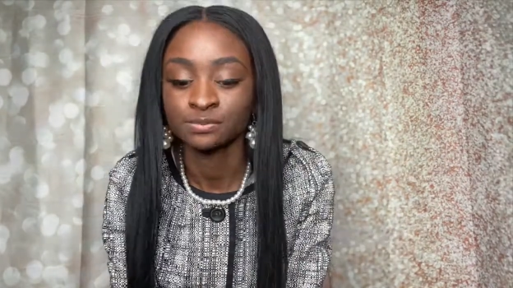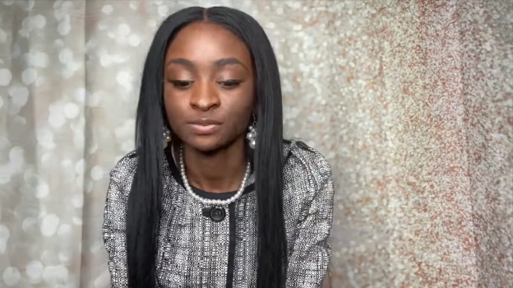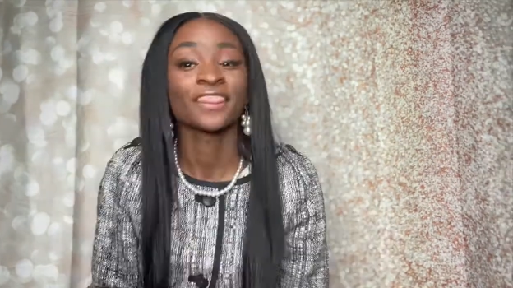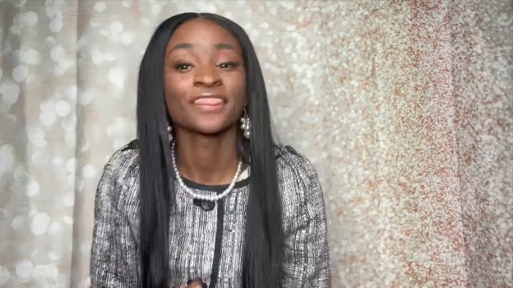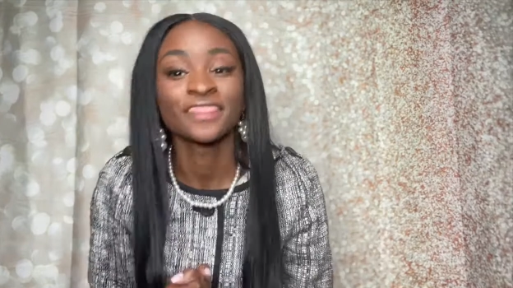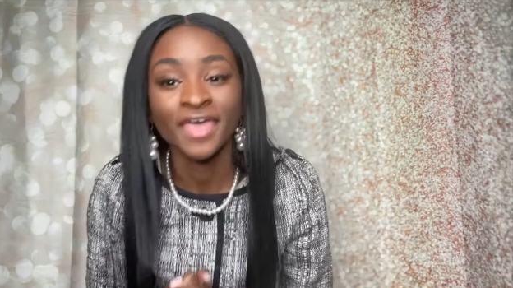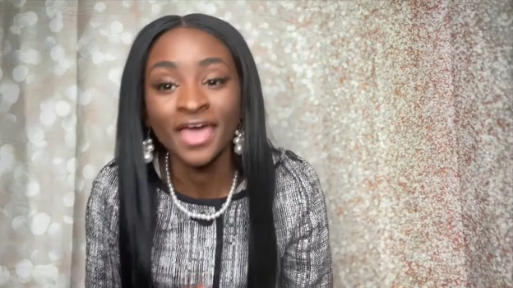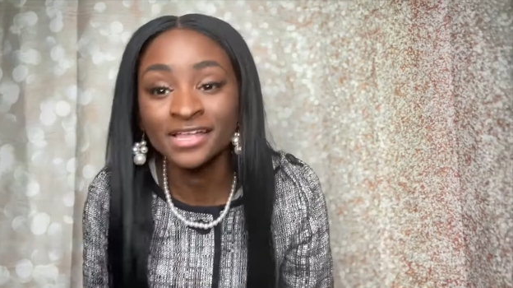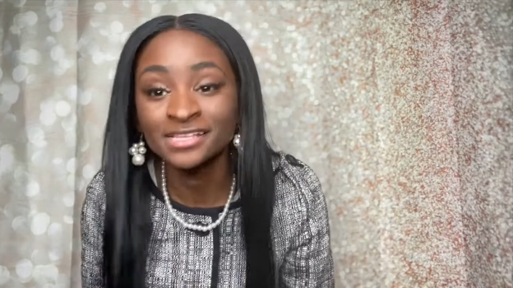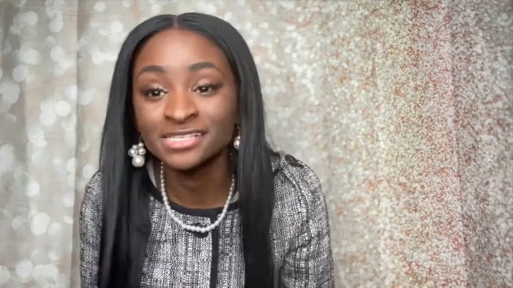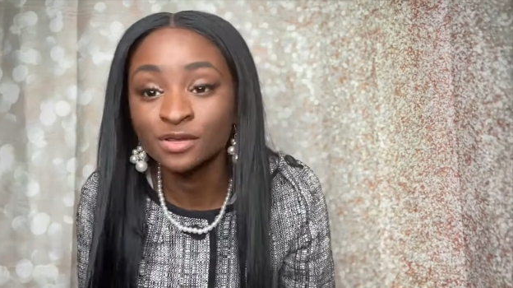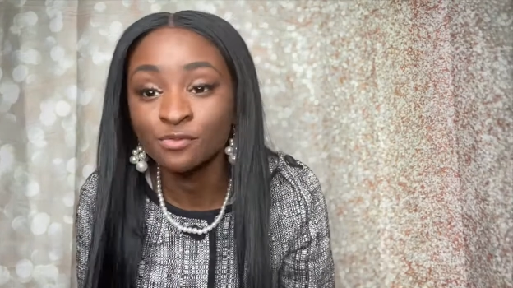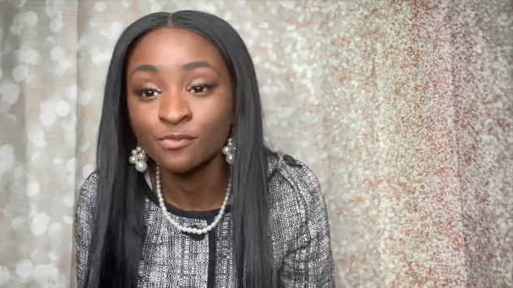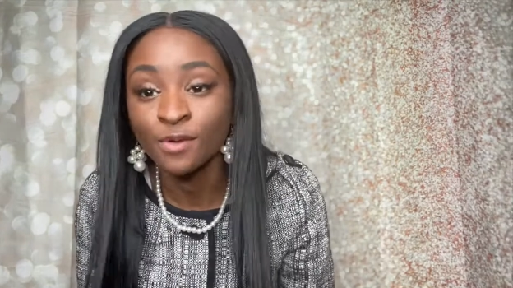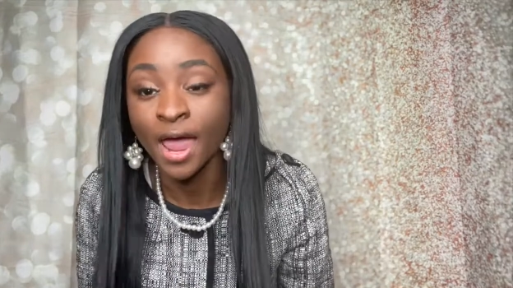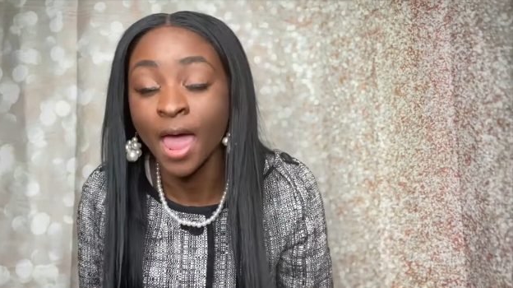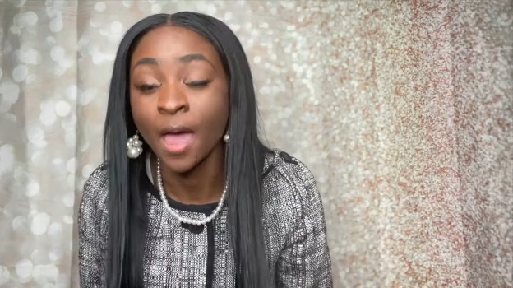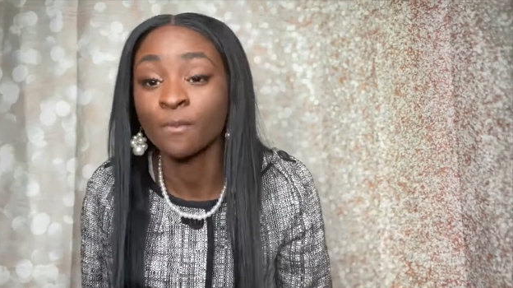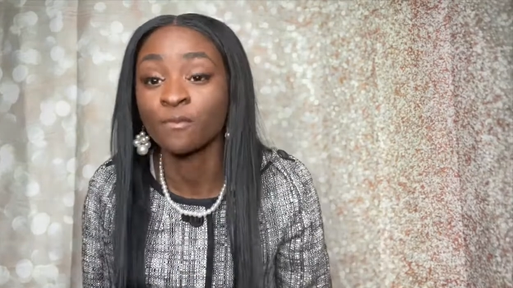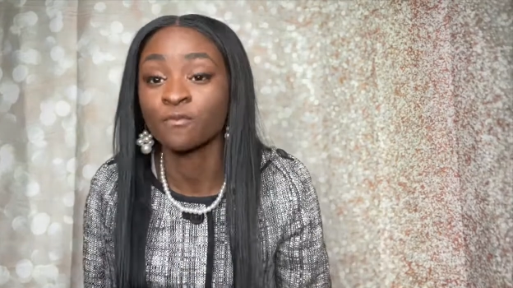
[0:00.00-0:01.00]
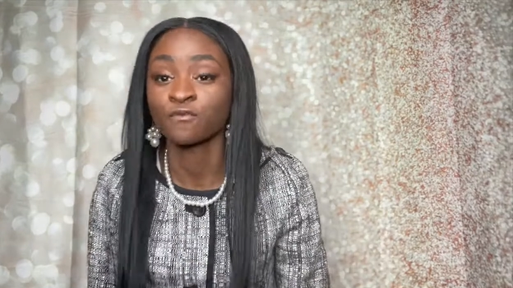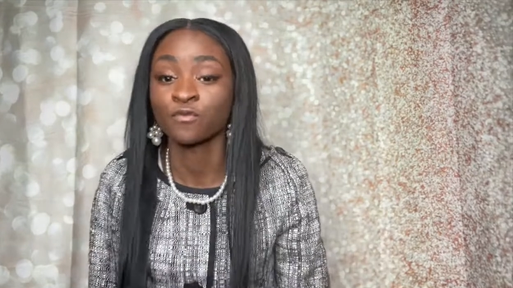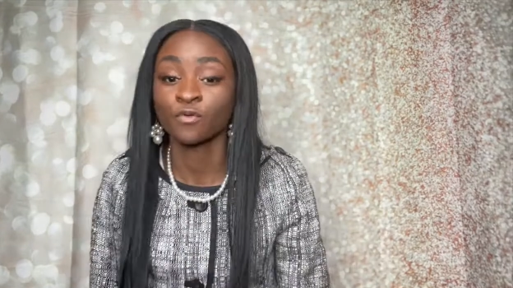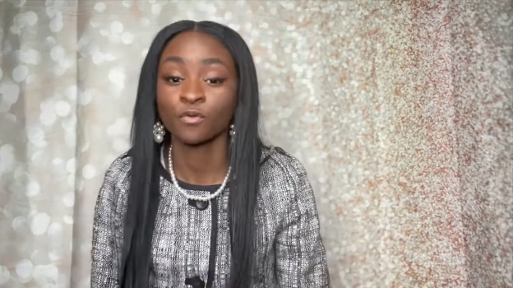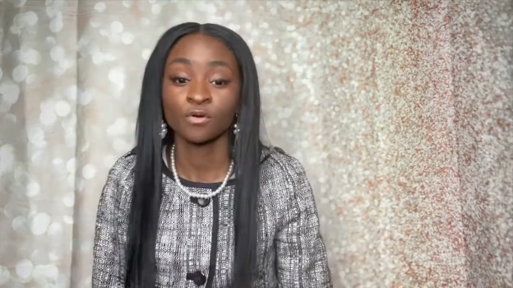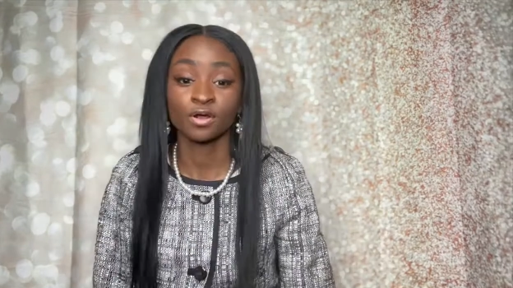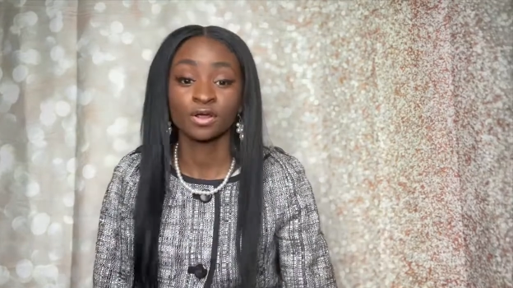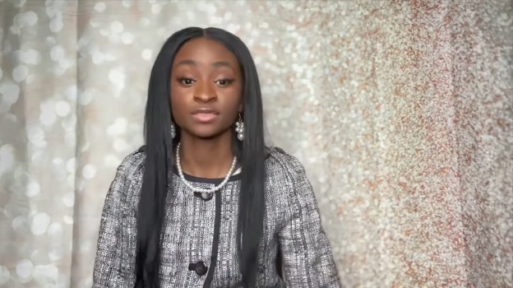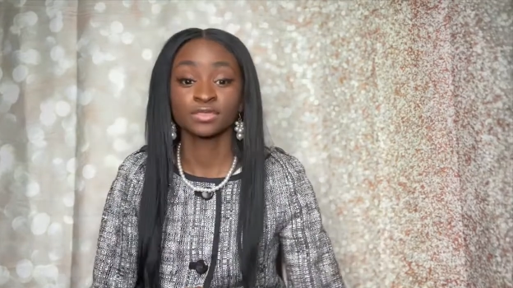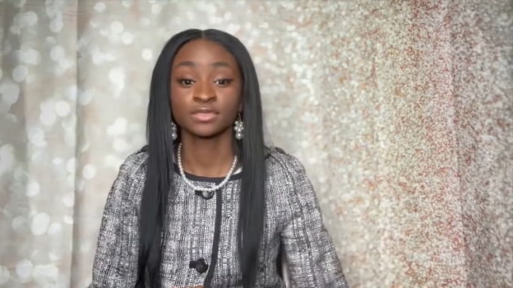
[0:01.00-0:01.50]
But that's a wrap
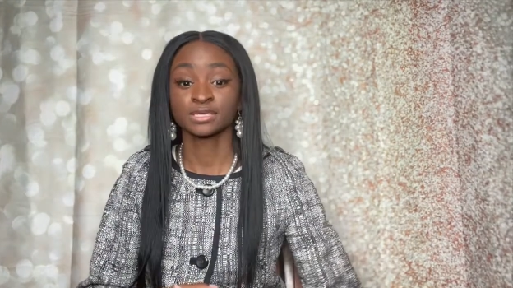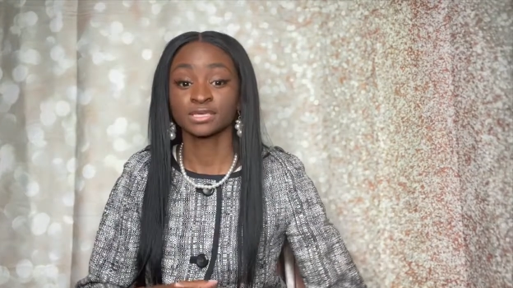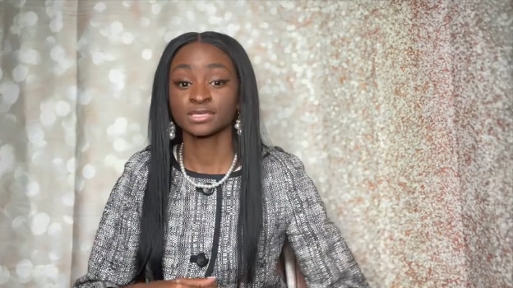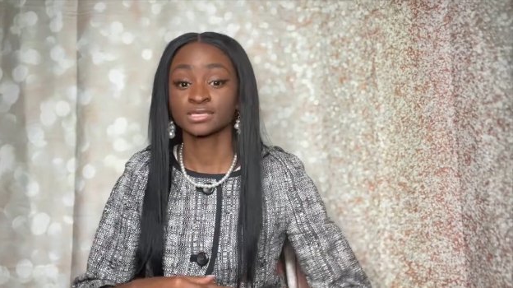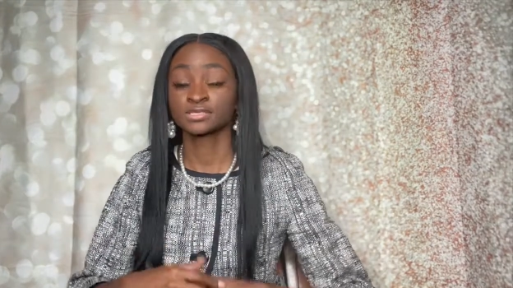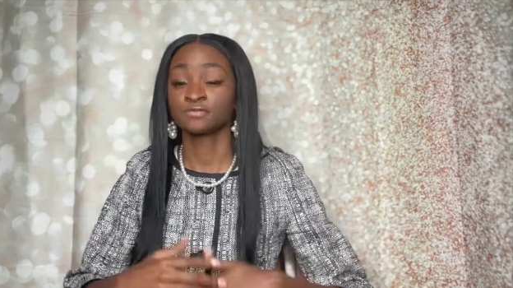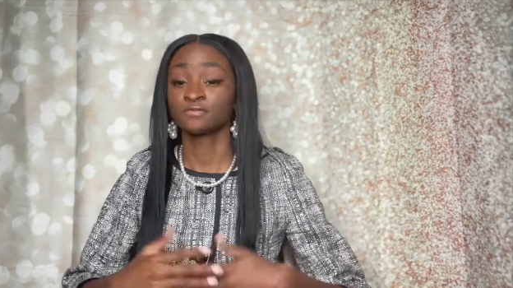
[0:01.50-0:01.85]
for this